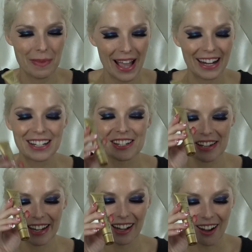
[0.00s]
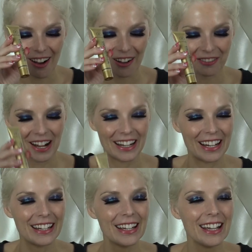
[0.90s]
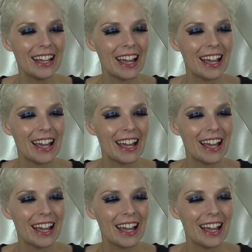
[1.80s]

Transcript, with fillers: packaging already.